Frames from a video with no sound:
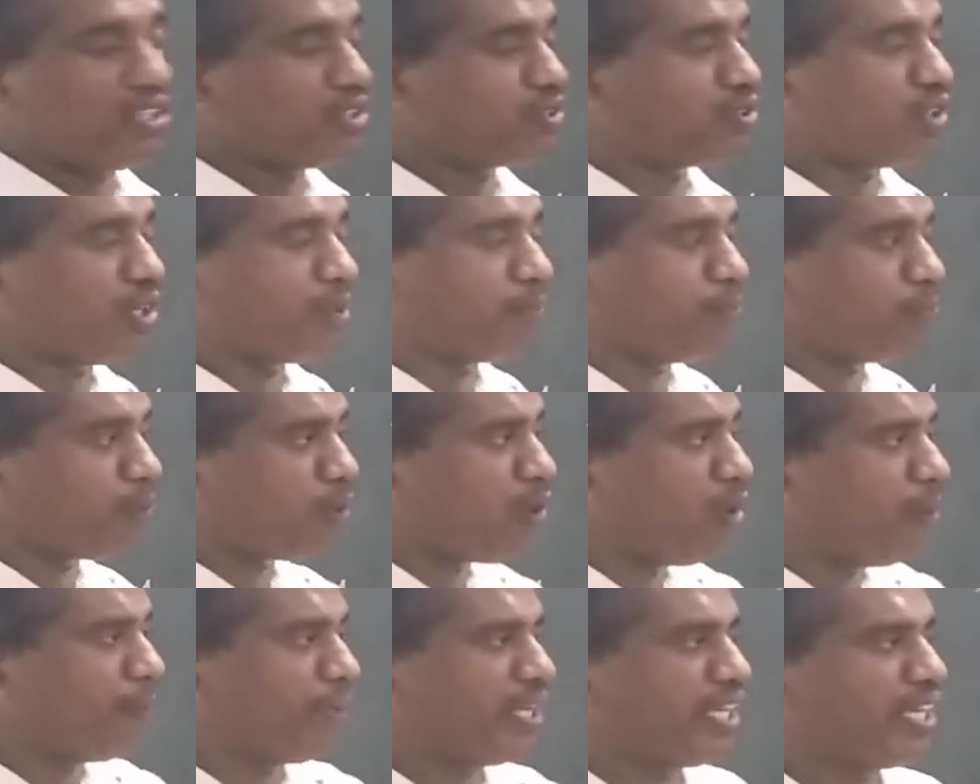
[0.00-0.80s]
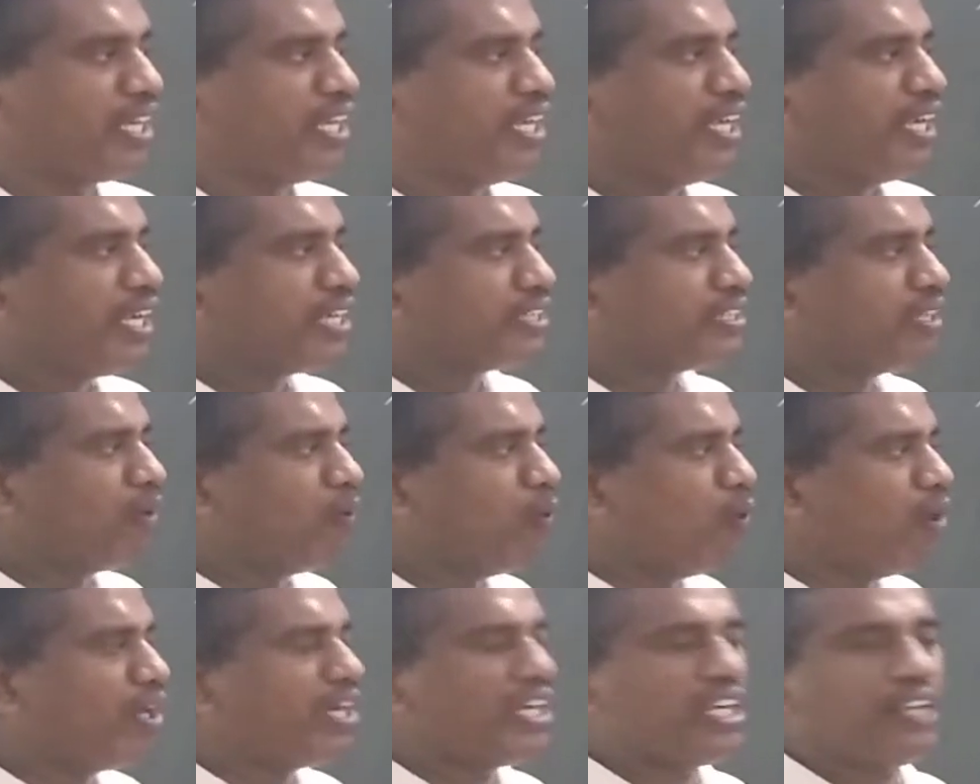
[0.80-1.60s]
So bromine. The
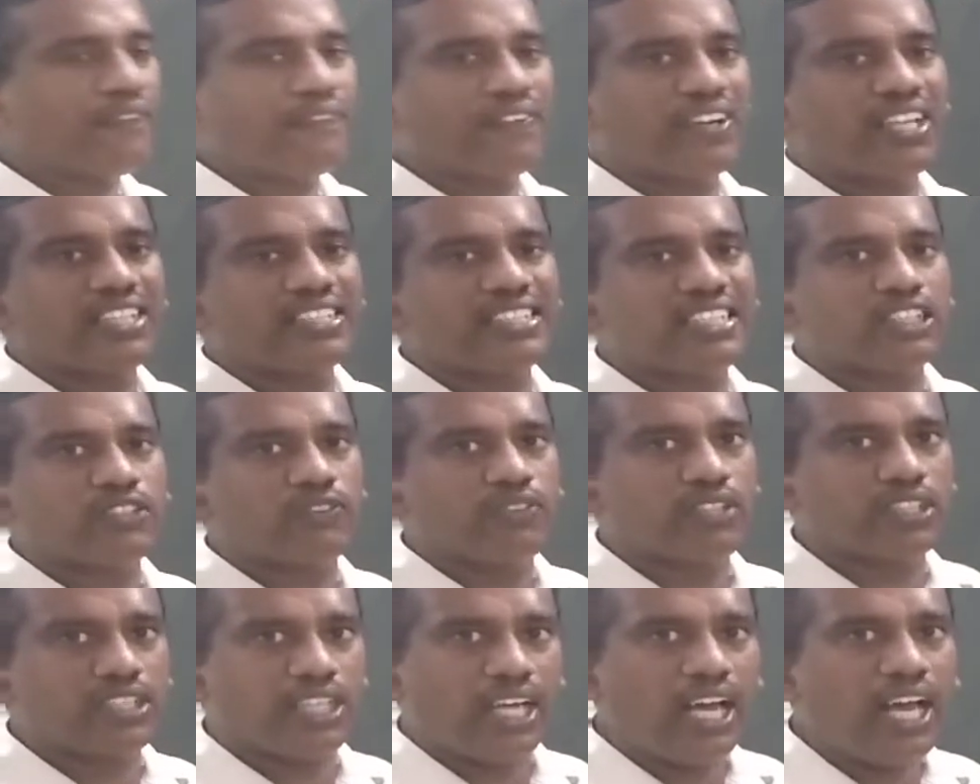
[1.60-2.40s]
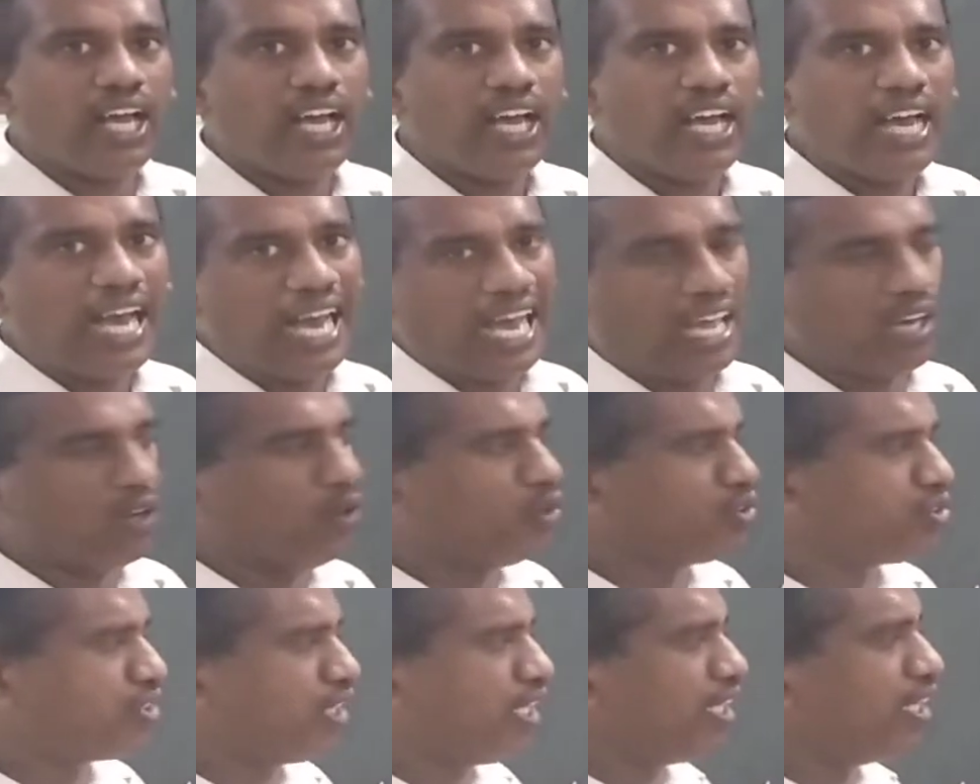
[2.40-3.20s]
only difference is with the
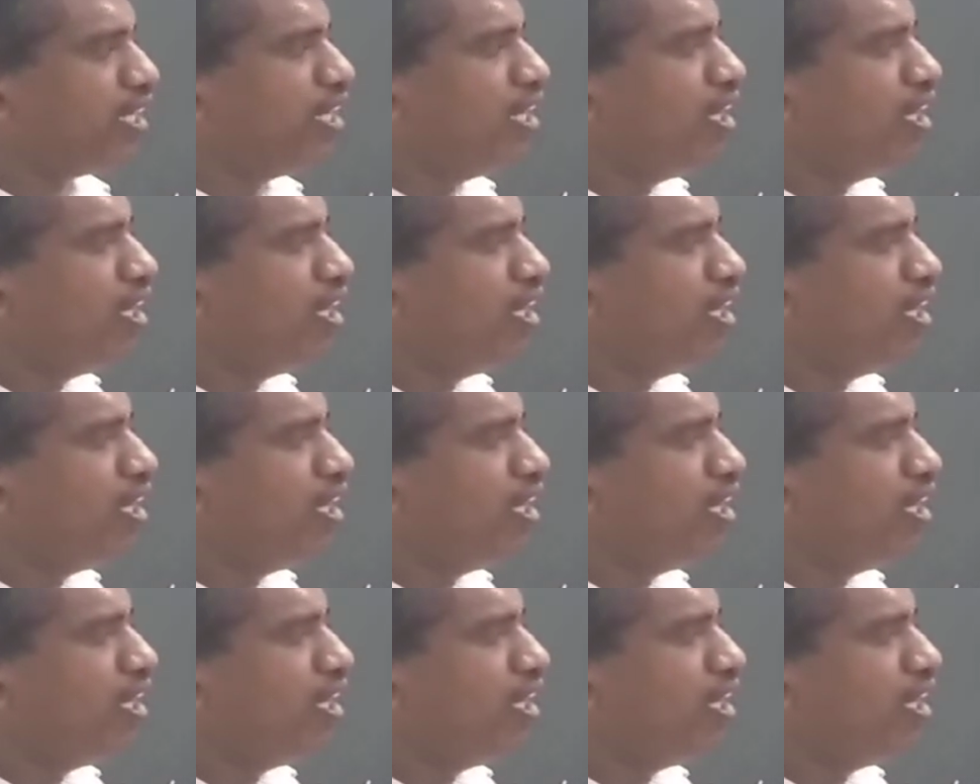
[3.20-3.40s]
halogen.